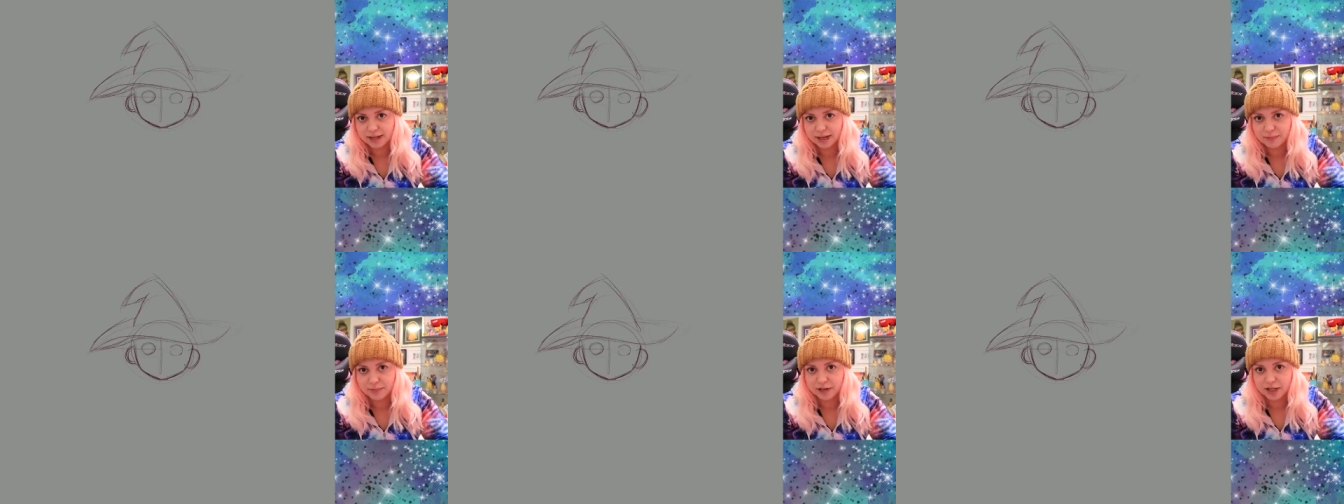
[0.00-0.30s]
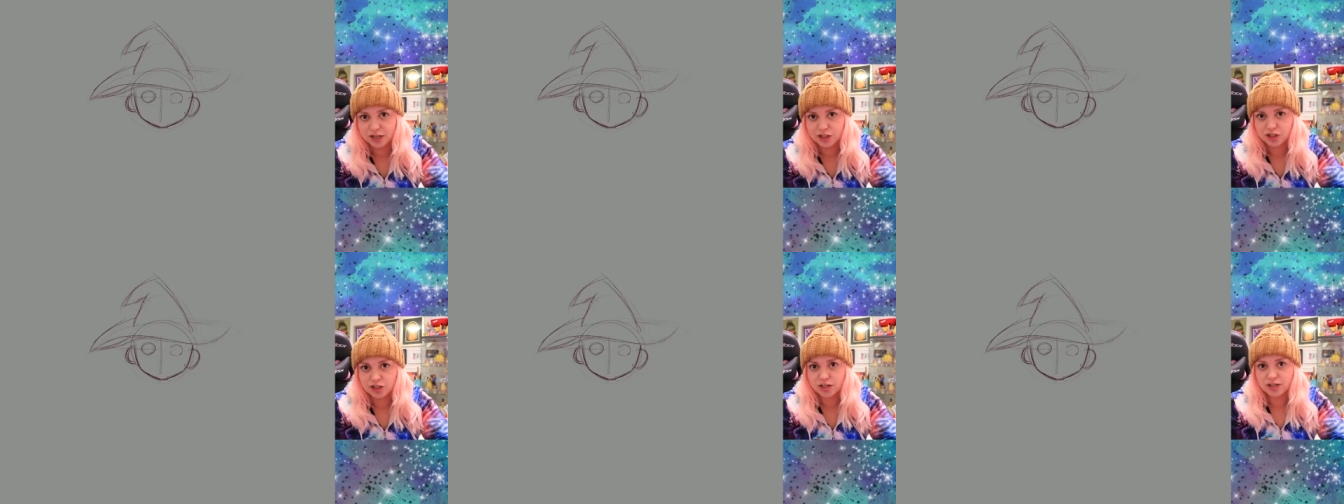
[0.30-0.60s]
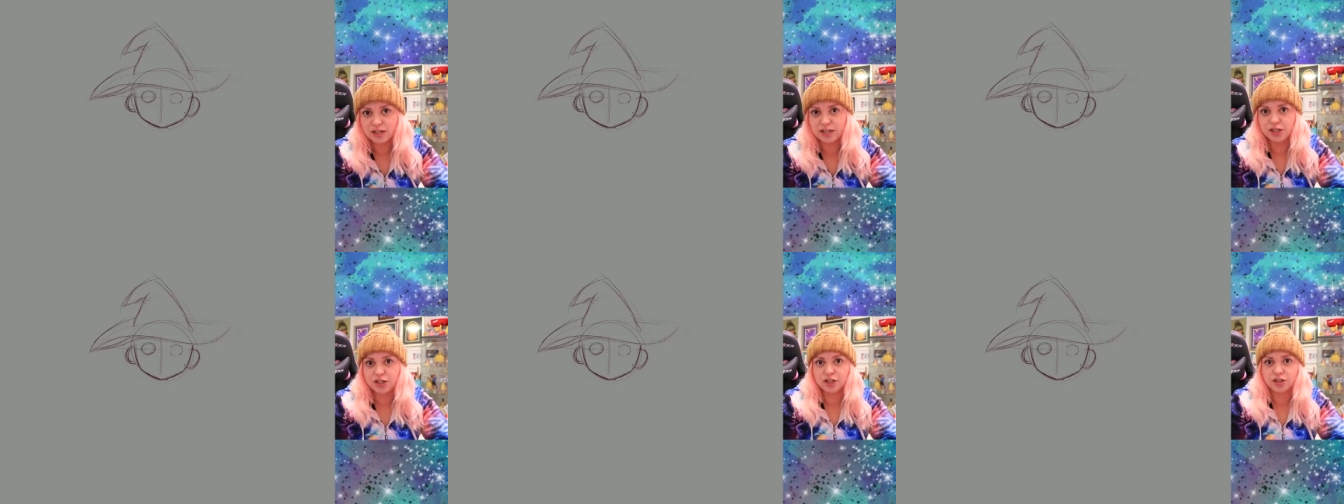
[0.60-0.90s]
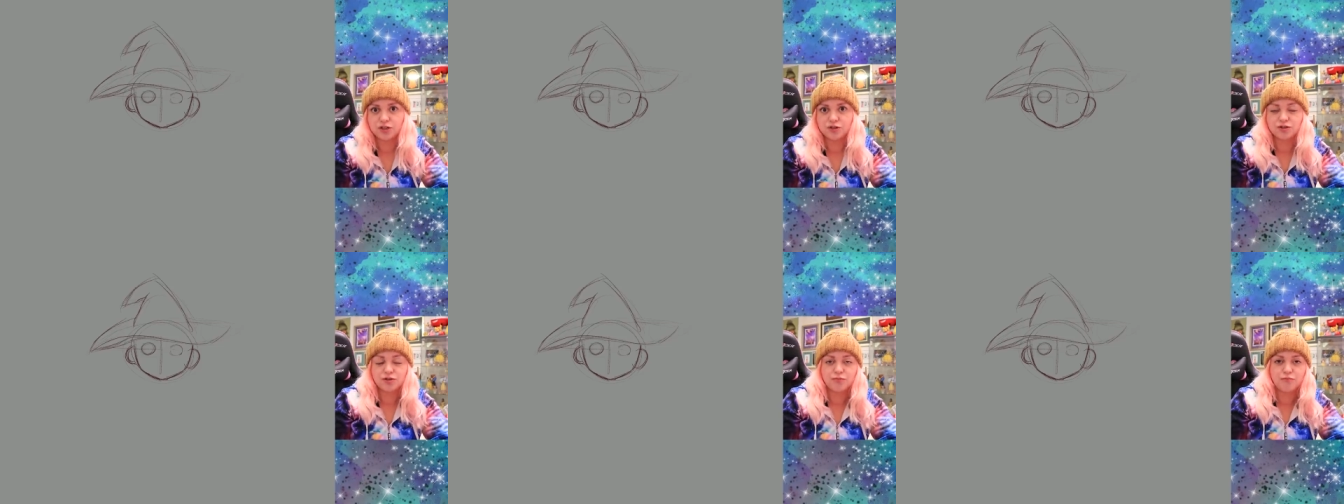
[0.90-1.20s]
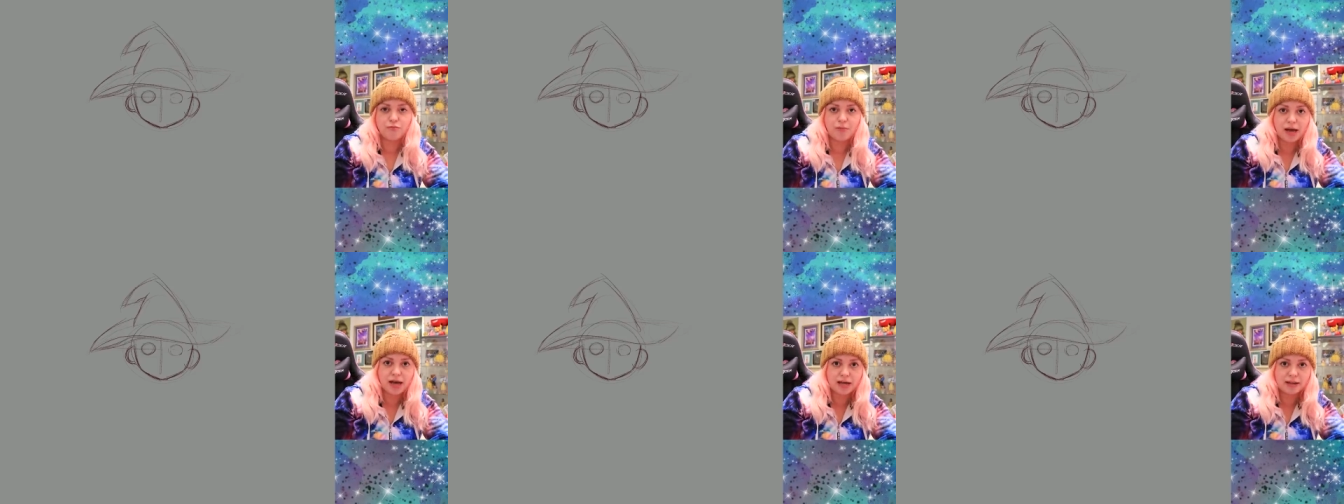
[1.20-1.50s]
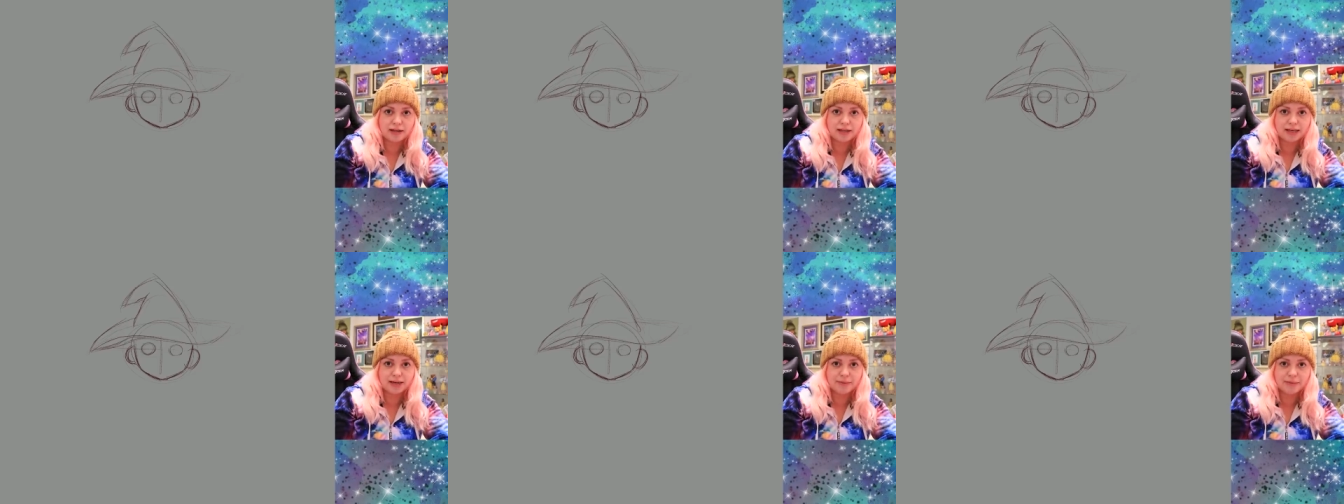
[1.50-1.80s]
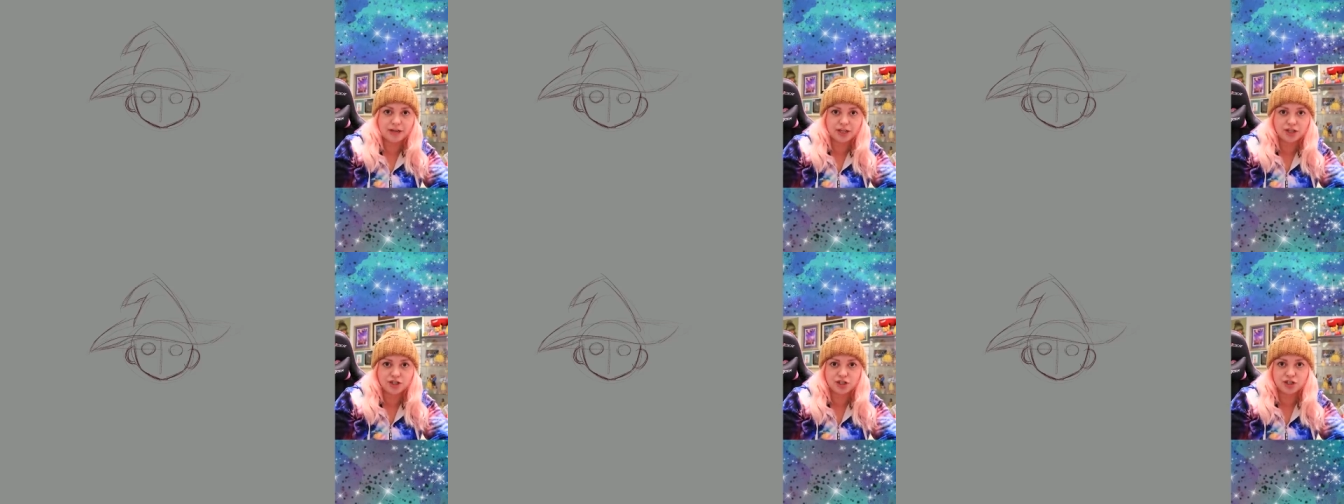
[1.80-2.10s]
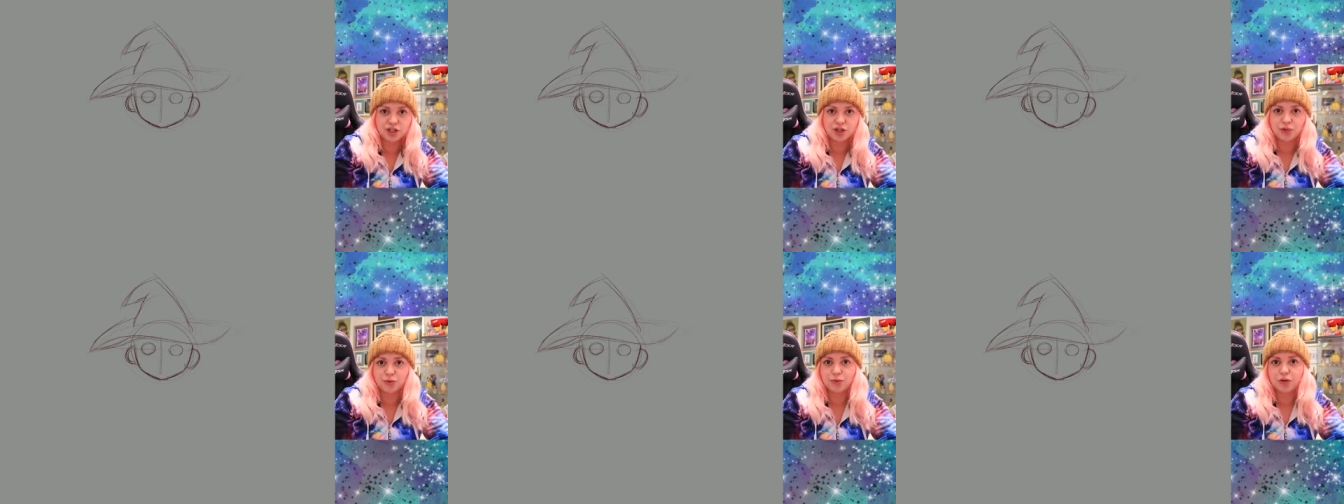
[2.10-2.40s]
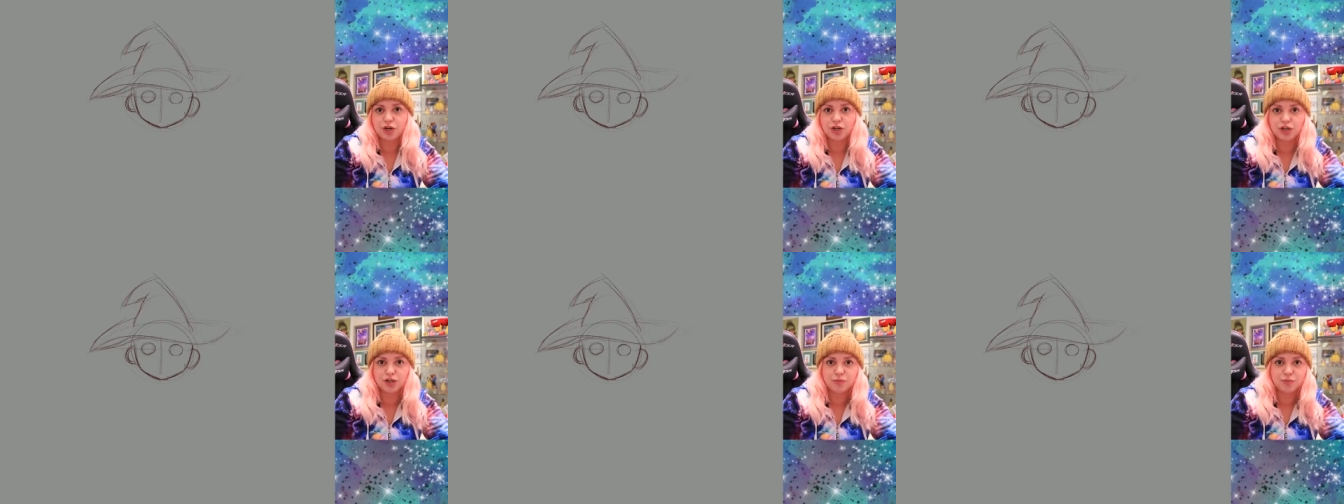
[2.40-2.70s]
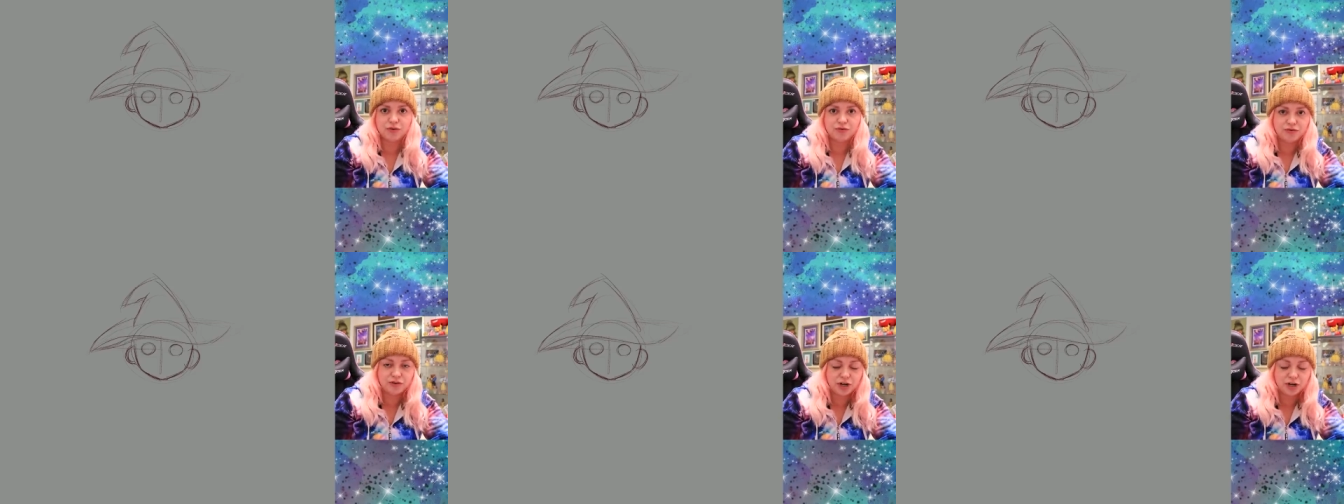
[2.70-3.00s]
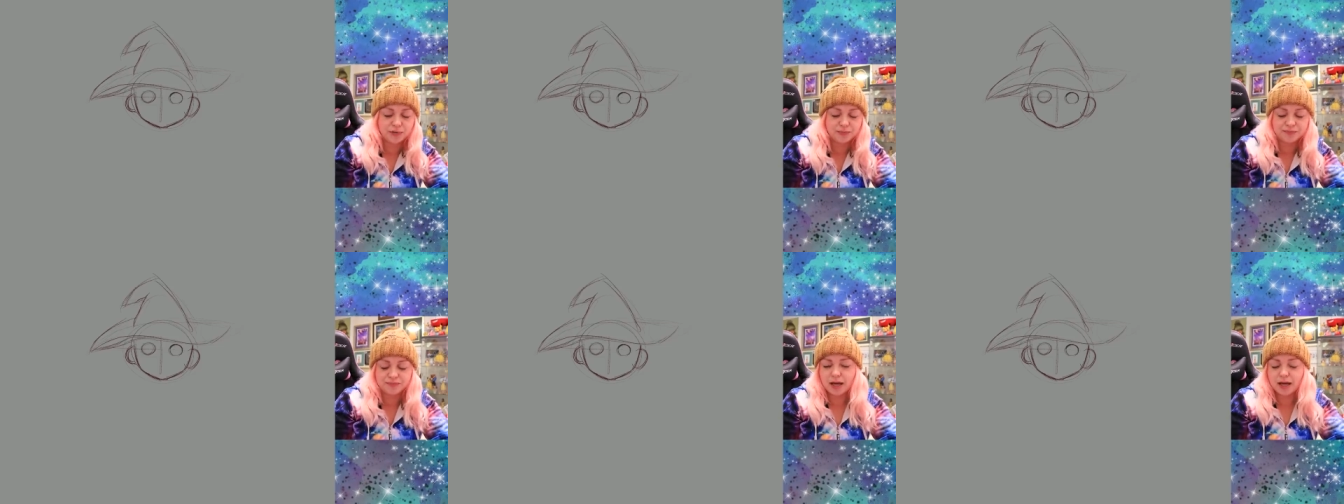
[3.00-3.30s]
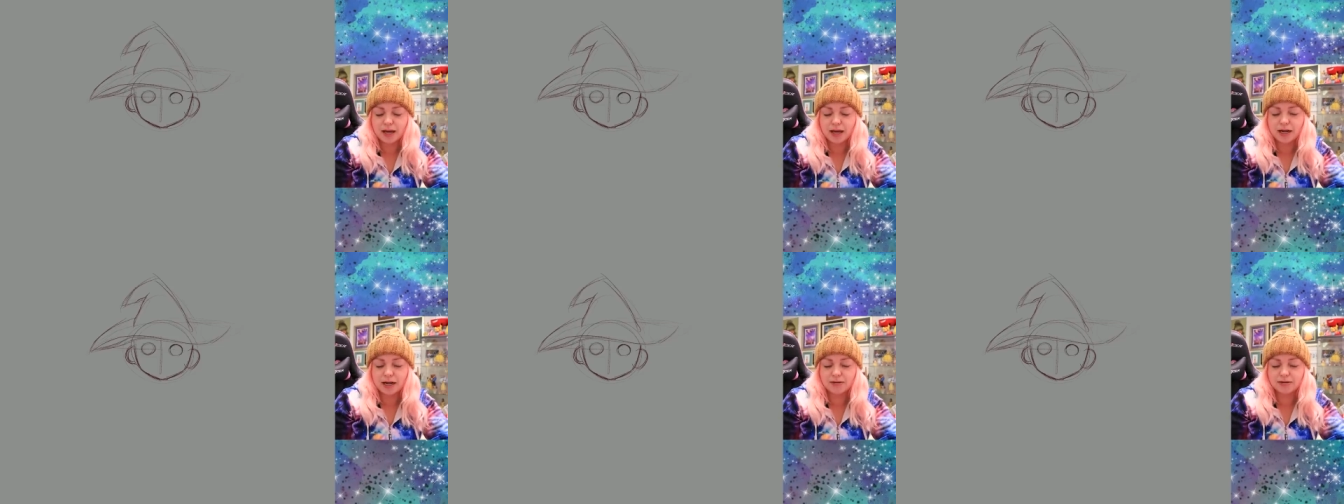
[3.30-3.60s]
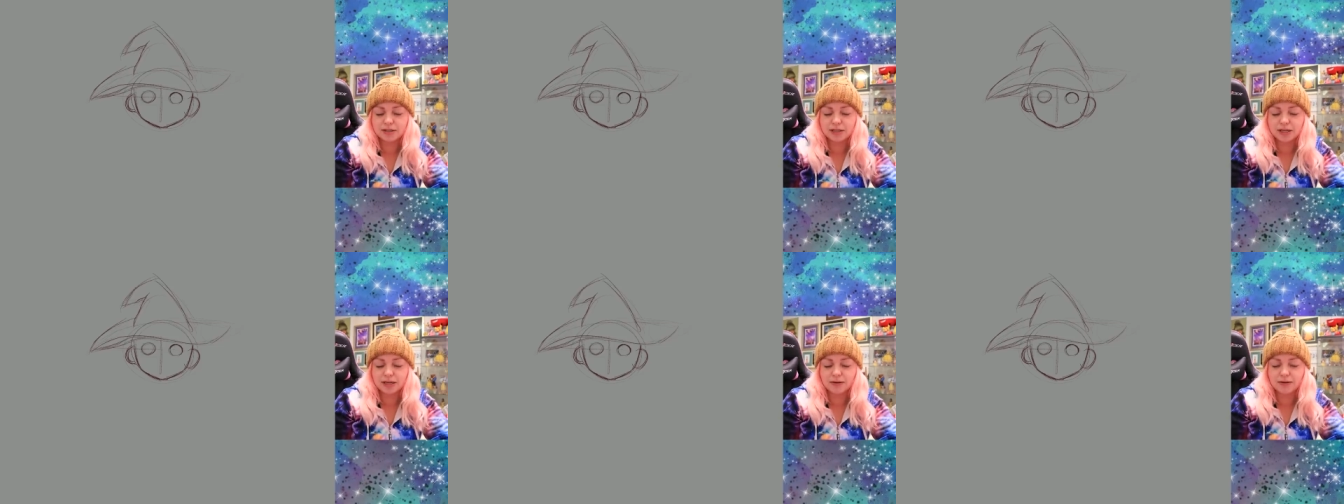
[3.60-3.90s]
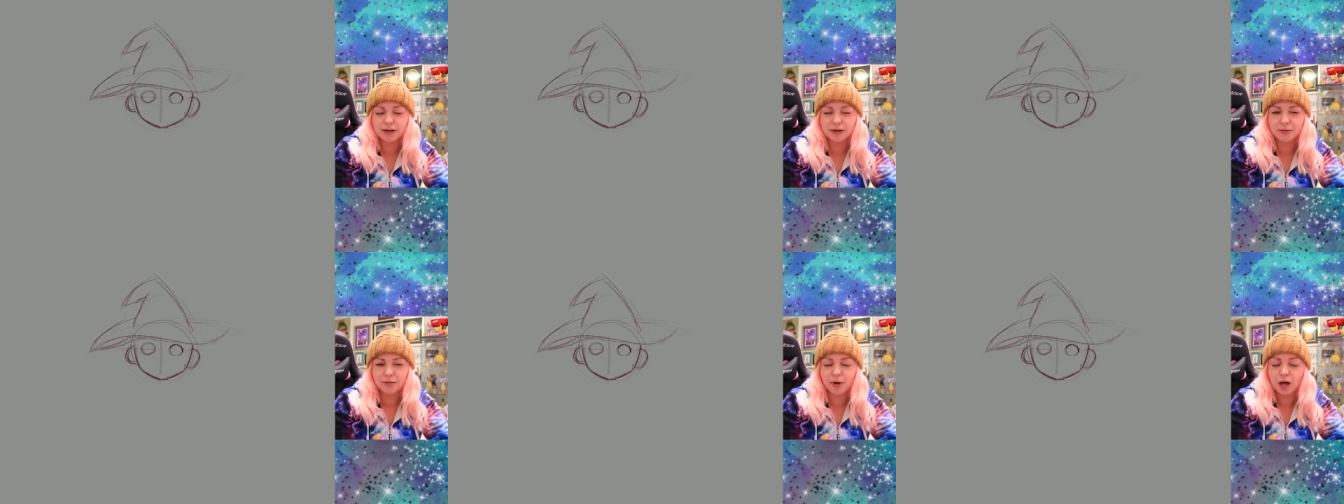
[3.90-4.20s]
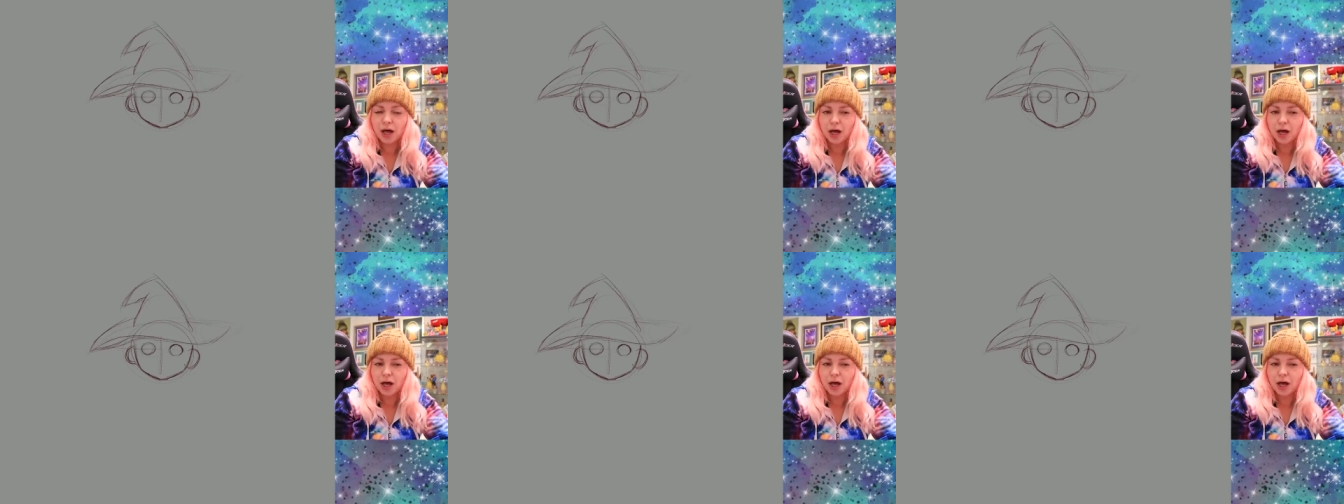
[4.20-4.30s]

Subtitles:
lamination, and here it looks with matte lamination, like what do you prefer? And I was like, wait,